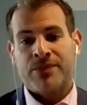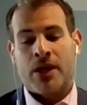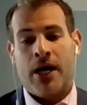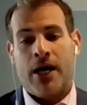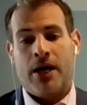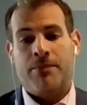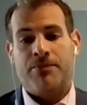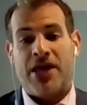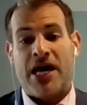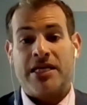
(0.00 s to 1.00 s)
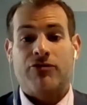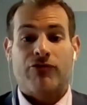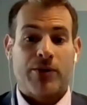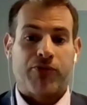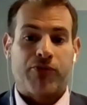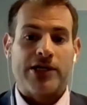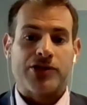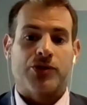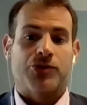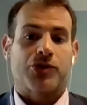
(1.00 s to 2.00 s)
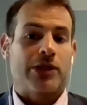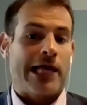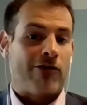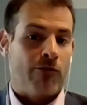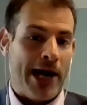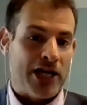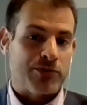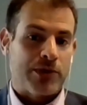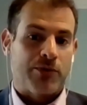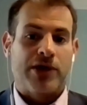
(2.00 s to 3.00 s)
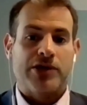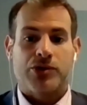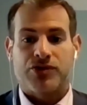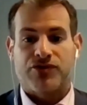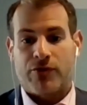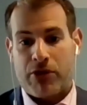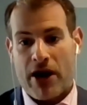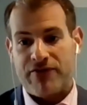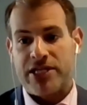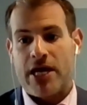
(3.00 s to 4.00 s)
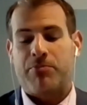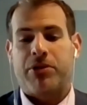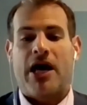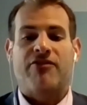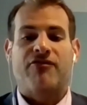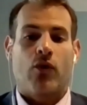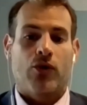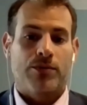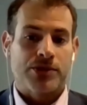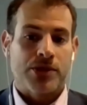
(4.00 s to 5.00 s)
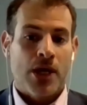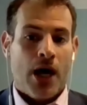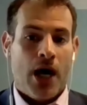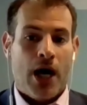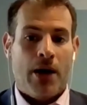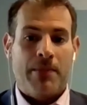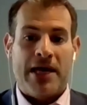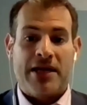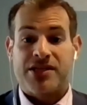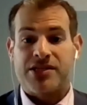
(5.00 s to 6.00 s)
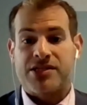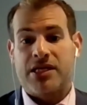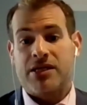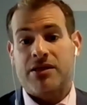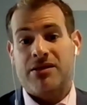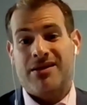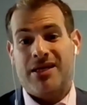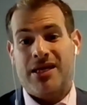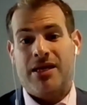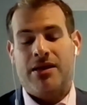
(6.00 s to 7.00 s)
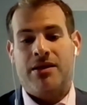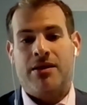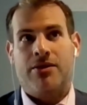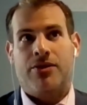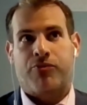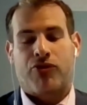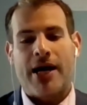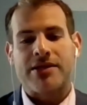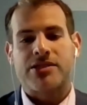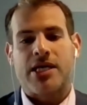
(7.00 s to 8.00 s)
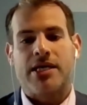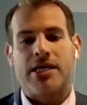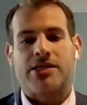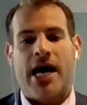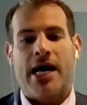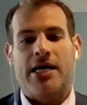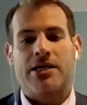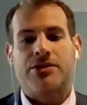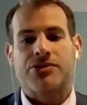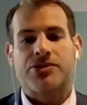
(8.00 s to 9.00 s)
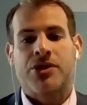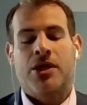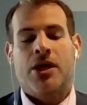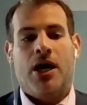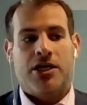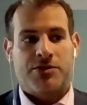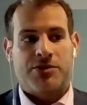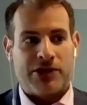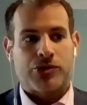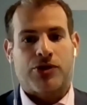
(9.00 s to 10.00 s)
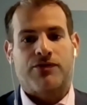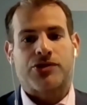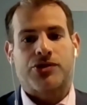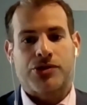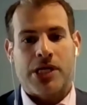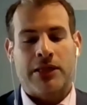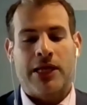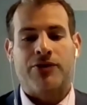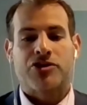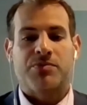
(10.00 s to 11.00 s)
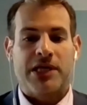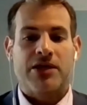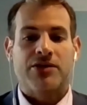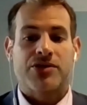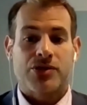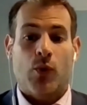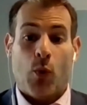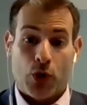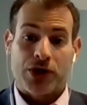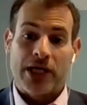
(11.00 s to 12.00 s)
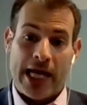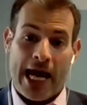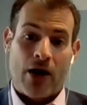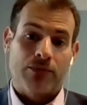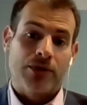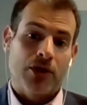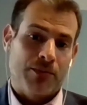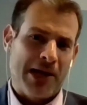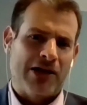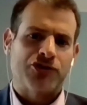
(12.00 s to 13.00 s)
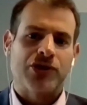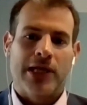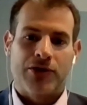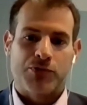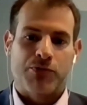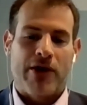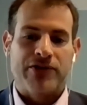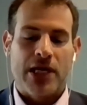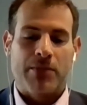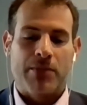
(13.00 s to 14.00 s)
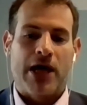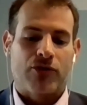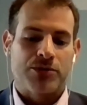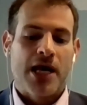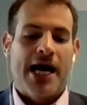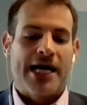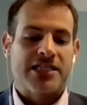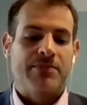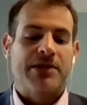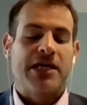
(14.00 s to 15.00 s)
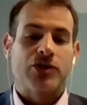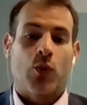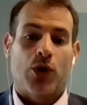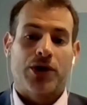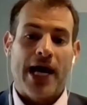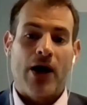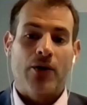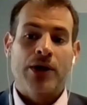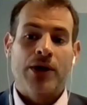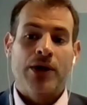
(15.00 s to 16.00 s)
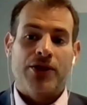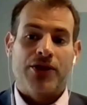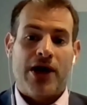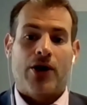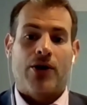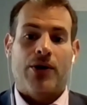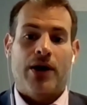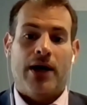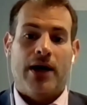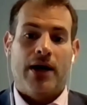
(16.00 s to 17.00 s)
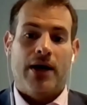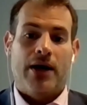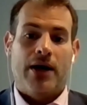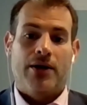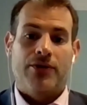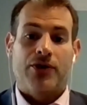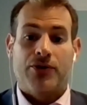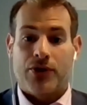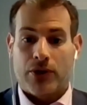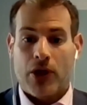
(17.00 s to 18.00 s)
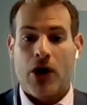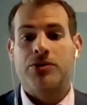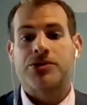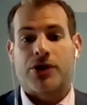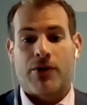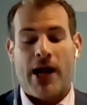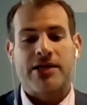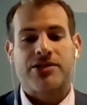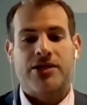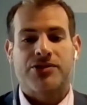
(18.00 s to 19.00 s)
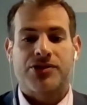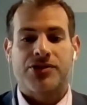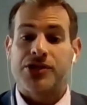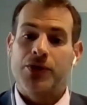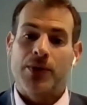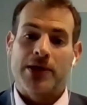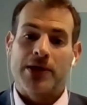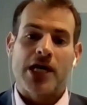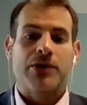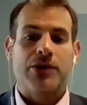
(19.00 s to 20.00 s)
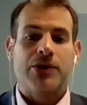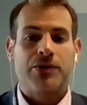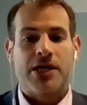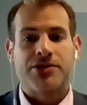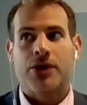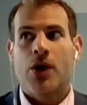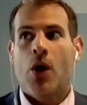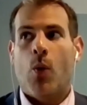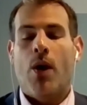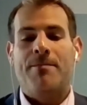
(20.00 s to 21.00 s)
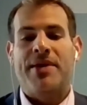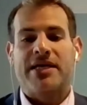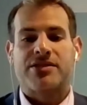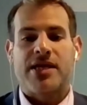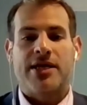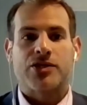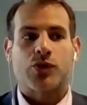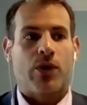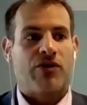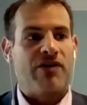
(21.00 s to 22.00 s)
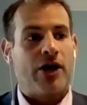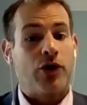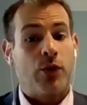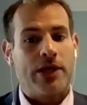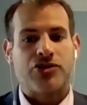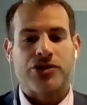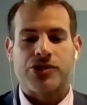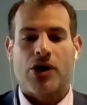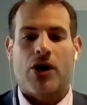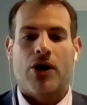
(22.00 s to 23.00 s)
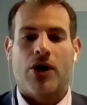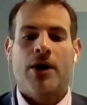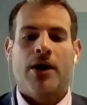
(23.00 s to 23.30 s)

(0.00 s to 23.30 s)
that need reappraisals, collateral management appraisals for private debt platforms, and assisting in the process as special servicers and lenders begin to start working out, balance sheet lenders, private debt platforms, as they begin to work out their loans, their assets to see who has equity, who doesn't, what makes sense, where valuations are.